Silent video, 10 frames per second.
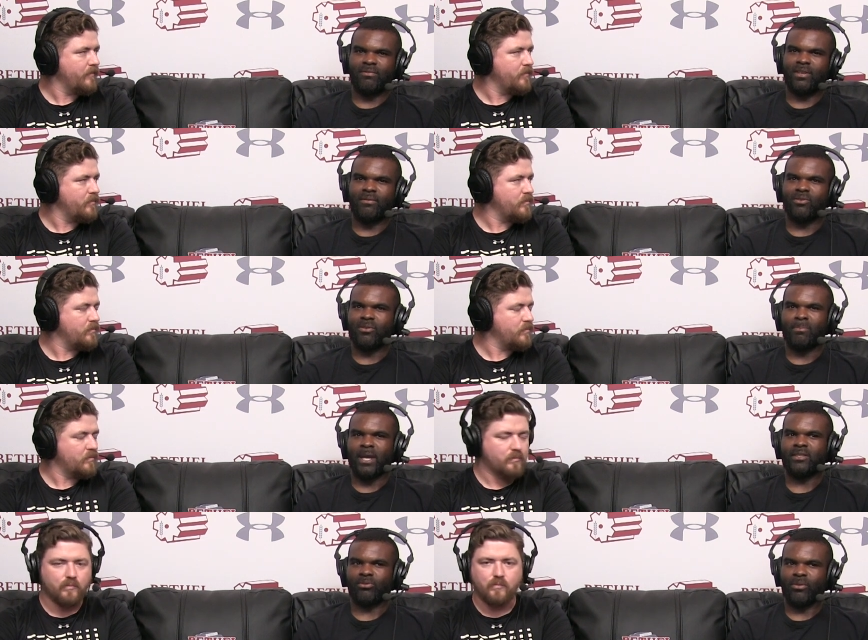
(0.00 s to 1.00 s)
Speaker 1: if, if you're a
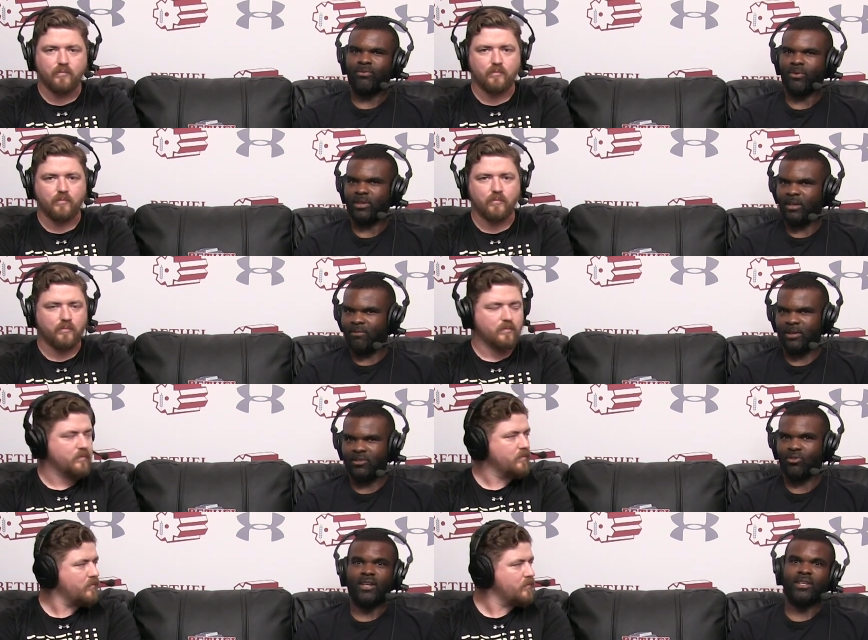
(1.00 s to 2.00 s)
base 3 4
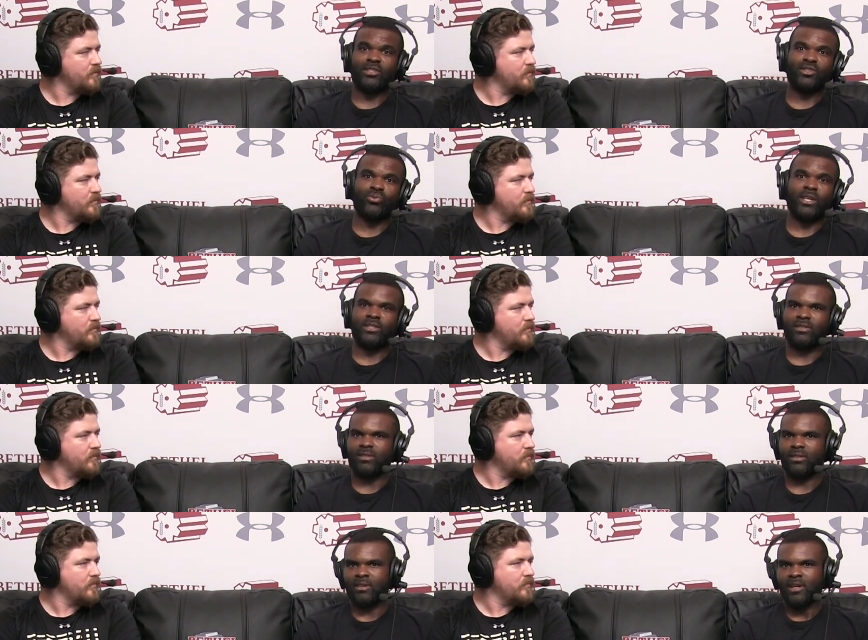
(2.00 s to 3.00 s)
defense, you ain't going to switch
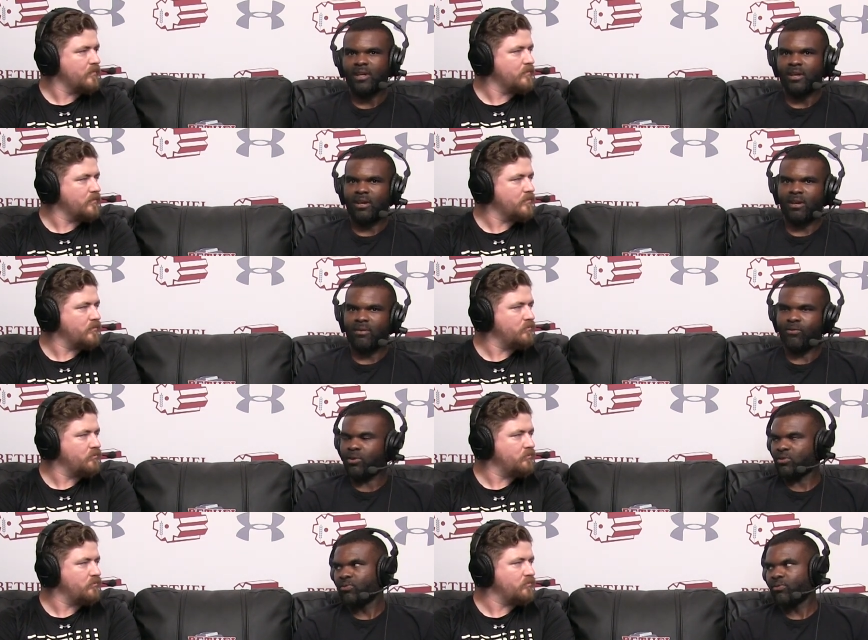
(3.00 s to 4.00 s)
to a, a
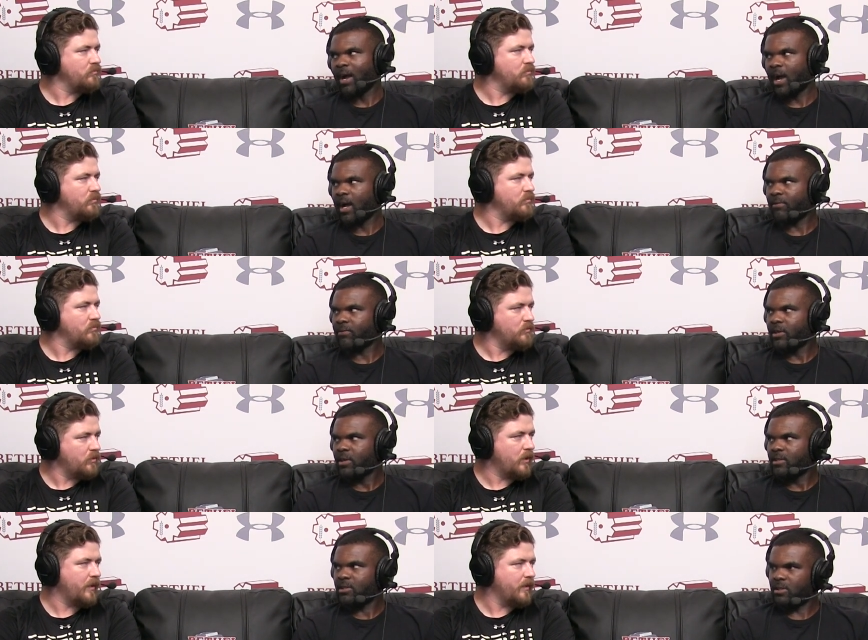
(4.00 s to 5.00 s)
4 2
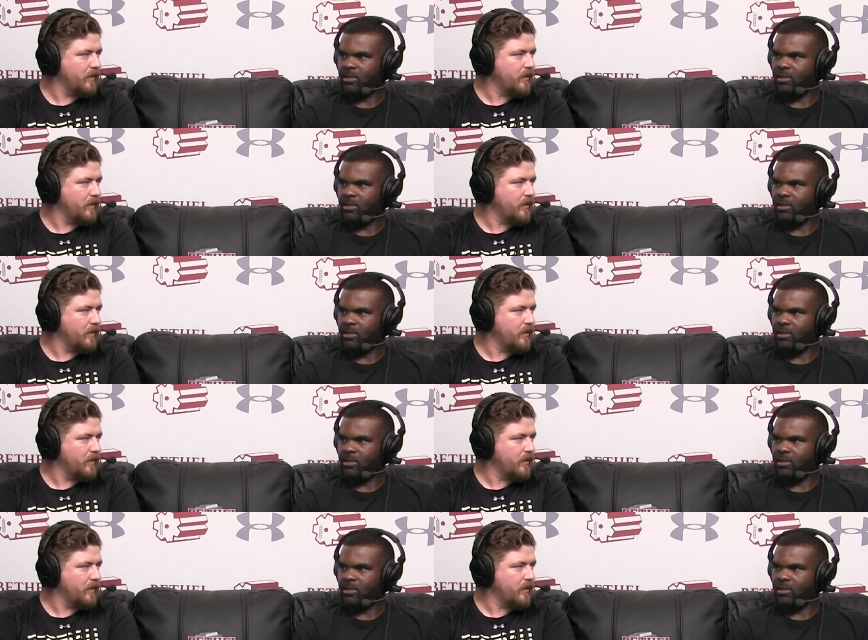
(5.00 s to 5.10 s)
5. Right.